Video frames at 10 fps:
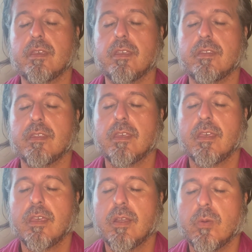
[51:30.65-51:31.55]
as
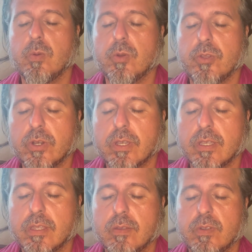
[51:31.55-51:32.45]
we were talking
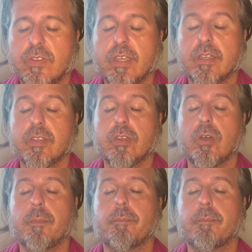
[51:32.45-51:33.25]
1 second ago.